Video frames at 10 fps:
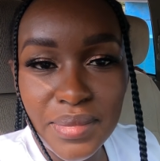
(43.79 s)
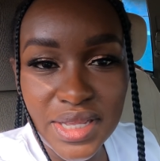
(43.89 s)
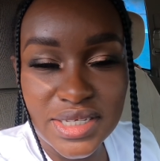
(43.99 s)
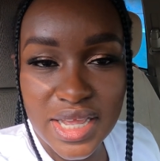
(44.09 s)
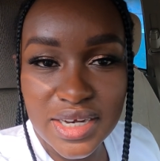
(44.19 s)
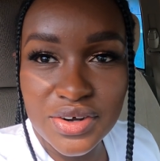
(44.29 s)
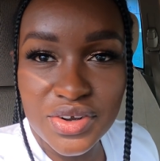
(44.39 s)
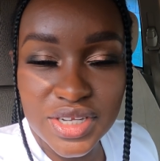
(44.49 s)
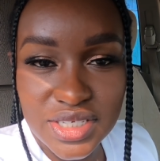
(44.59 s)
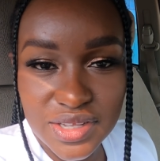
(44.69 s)
meet and
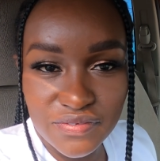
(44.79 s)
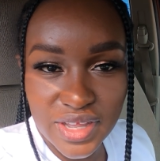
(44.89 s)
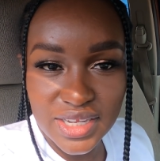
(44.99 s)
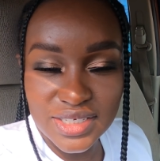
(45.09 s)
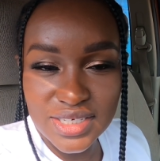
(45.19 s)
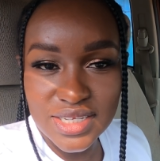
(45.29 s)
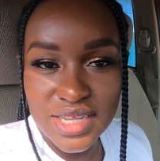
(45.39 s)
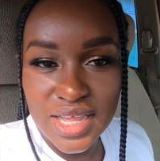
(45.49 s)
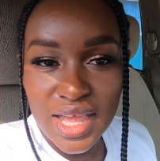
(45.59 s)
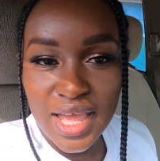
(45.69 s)
greet event.
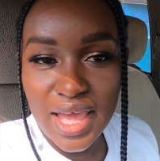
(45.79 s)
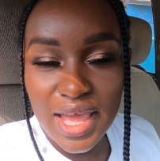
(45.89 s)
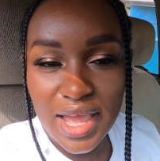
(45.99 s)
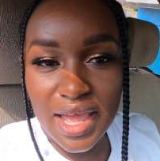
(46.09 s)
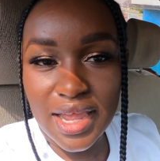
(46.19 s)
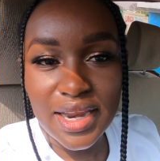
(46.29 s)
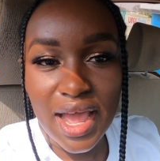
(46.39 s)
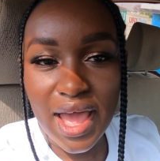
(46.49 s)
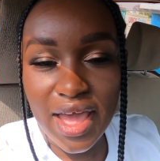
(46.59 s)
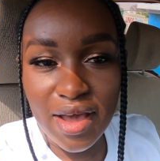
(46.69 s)
And
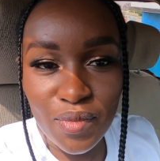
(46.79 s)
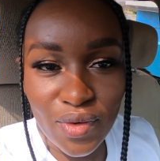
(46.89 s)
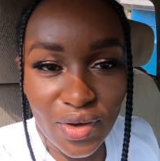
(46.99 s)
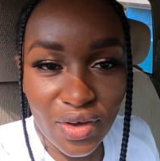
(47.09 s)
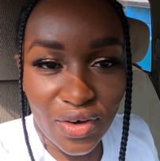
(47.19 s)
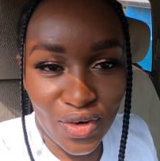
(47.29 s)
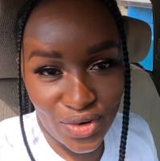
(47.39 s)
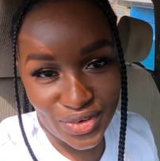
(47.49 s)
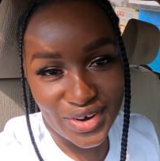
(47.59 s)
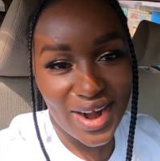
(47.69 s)
I am
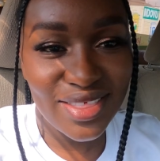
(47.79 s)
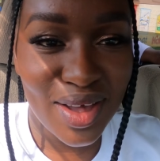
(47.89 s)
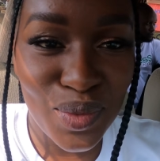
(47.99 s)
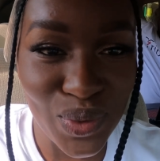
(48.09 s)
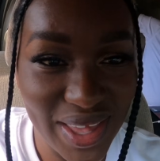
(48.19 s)
or rather